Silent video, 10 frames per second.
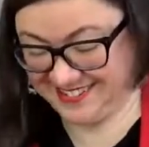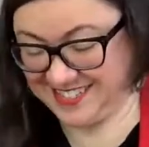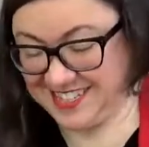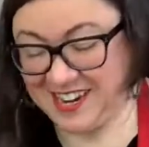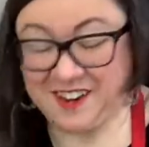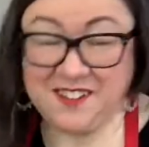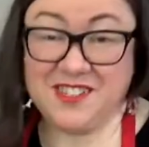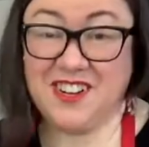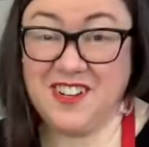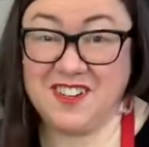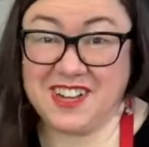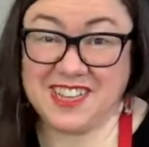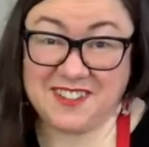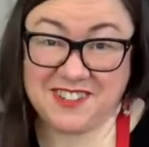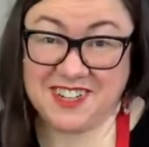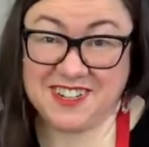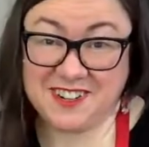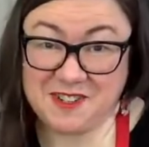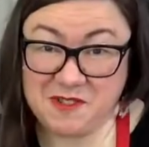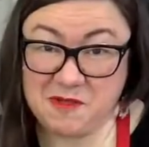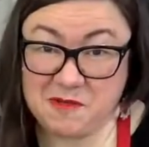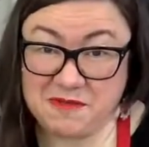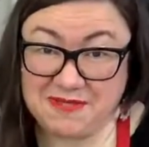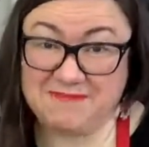instead of, oh, I left it at home.